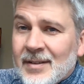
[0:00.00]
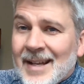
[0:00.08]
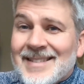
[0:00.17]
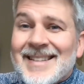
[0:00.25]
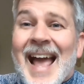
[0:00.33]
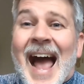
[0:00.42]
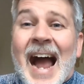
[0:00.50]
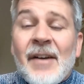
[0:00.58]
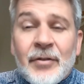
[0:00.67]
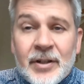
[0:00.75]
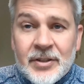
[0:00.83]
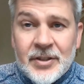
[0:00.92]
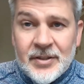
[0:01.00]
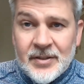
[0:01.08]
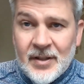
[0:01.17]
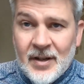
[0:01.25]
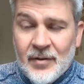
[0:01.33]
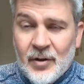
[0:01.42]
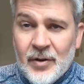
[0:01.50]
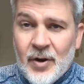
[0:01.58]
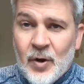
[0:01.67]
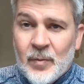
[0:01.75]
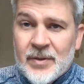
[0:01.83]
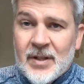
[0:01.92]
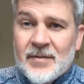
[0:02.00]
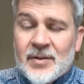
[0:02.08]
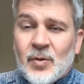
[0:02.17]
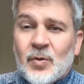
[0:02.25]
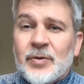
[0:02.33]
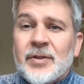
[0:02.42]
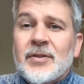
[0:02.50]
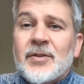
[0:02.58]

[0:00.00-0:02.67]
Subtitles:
That's the average of all the homes that have sold